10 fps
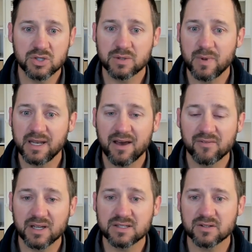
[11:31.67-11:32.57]
to submit
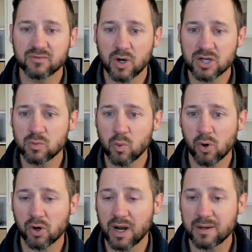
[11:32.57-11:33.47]
evidence of Russian
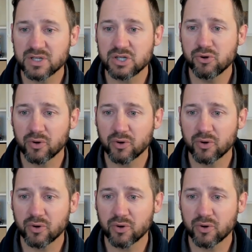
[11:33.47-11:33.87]
war crimes in